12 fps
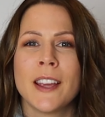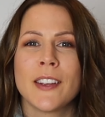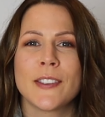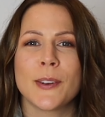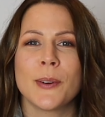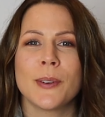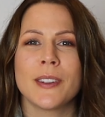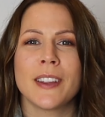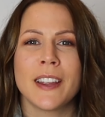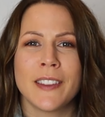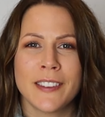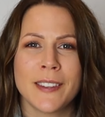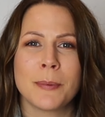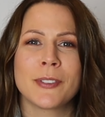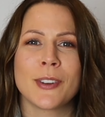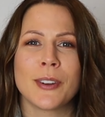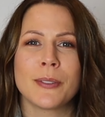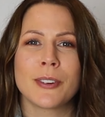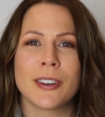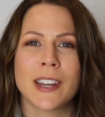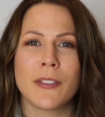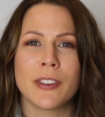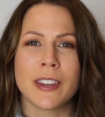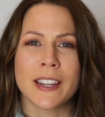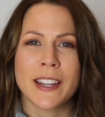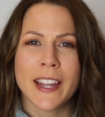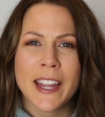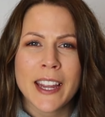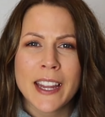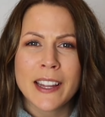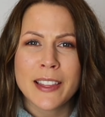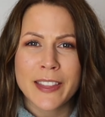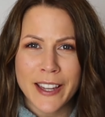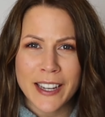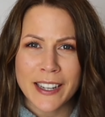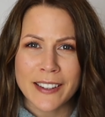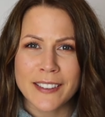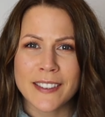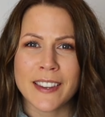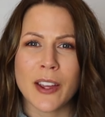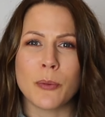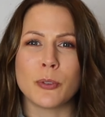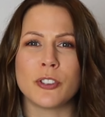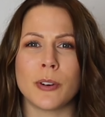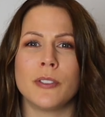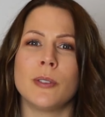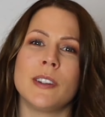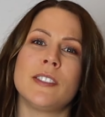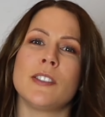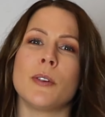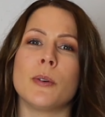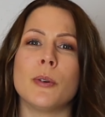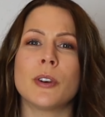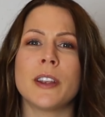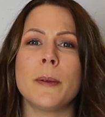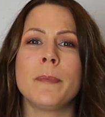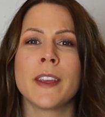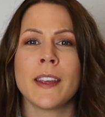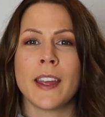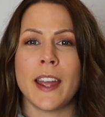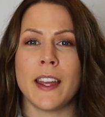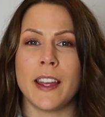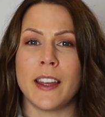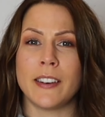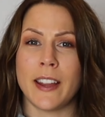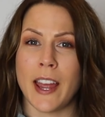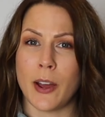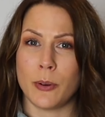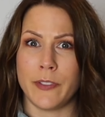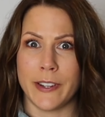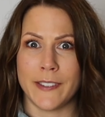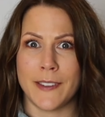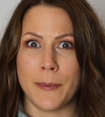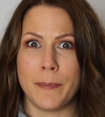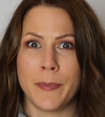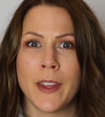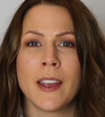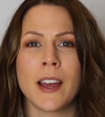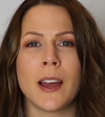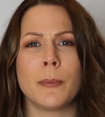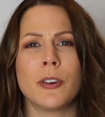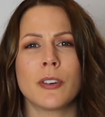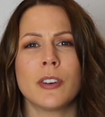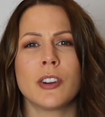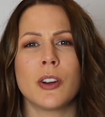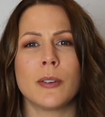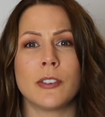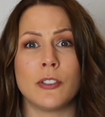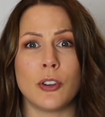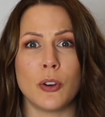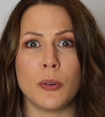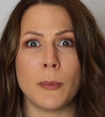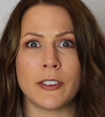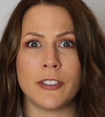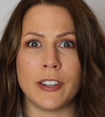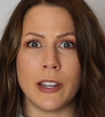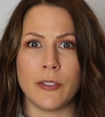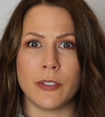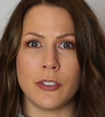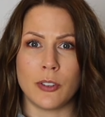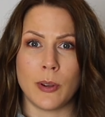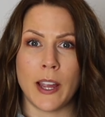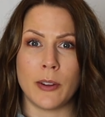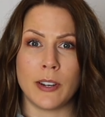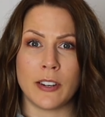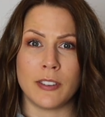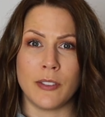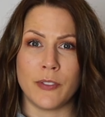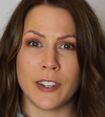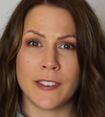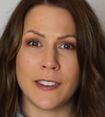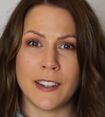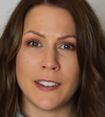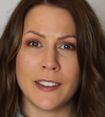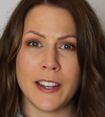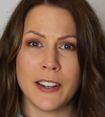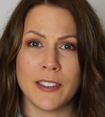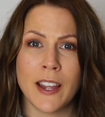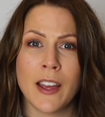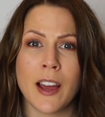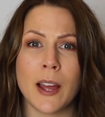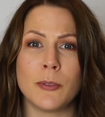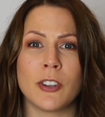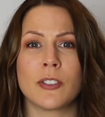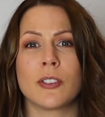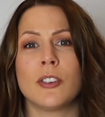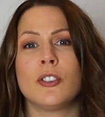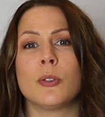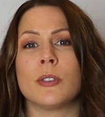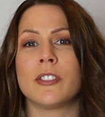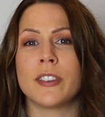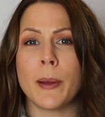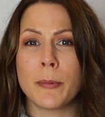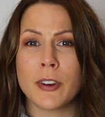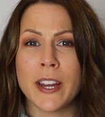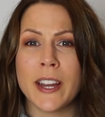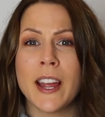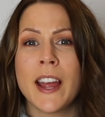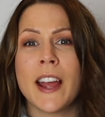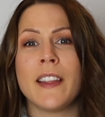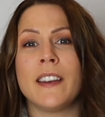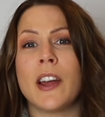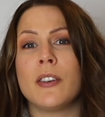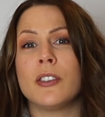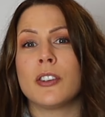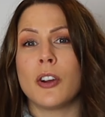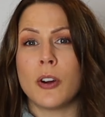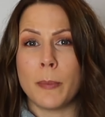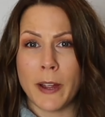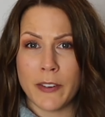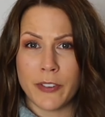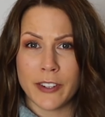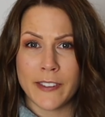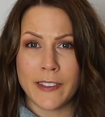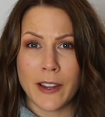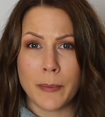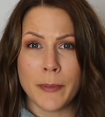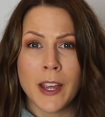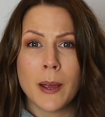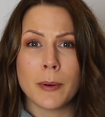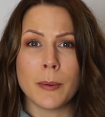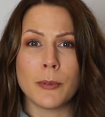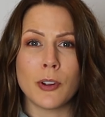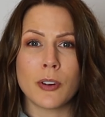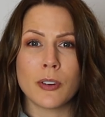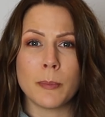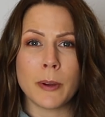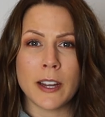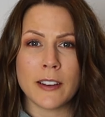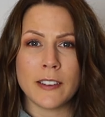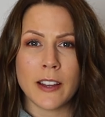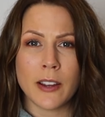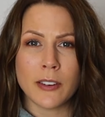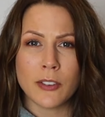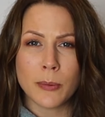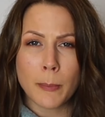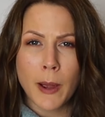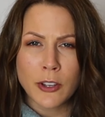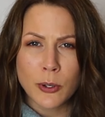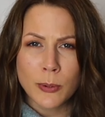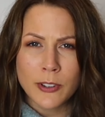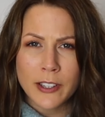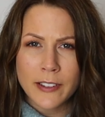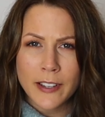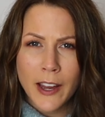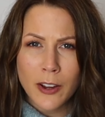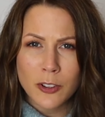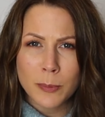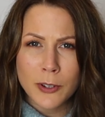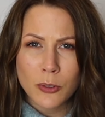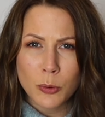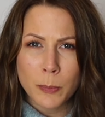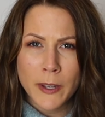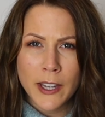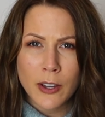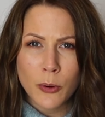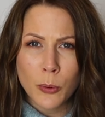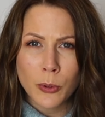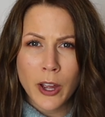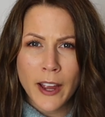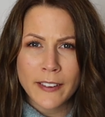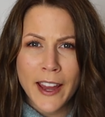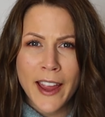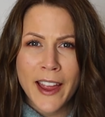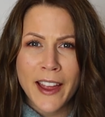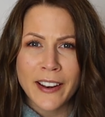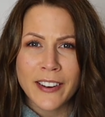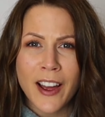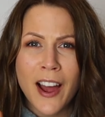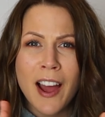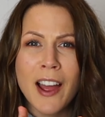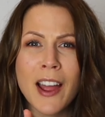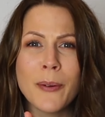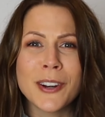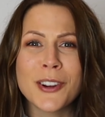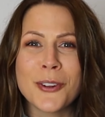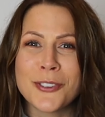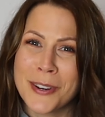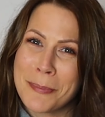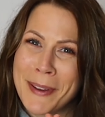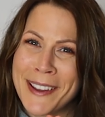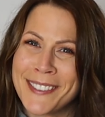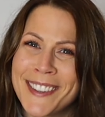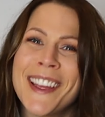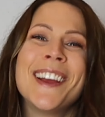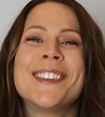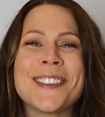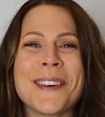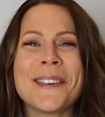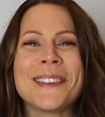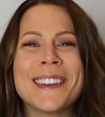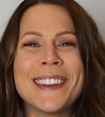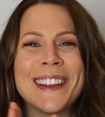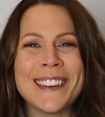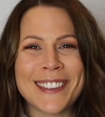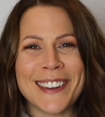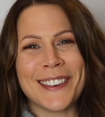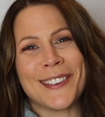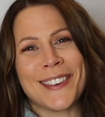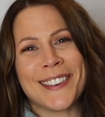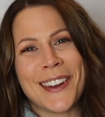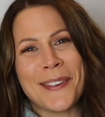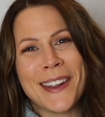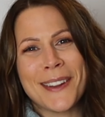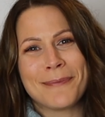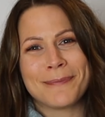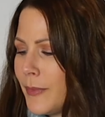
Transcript: So in this episode I'm going to cover the key things that will show in your SEO audit and how to fix them. I'm not going to go into too much depth into how to actually fix these things. I'm just going to do a summary and then how you go about fixing them, but I'm not going to break it down into minute details because we'll be here all night and I want to go drink beers. So let's get into it, shall we?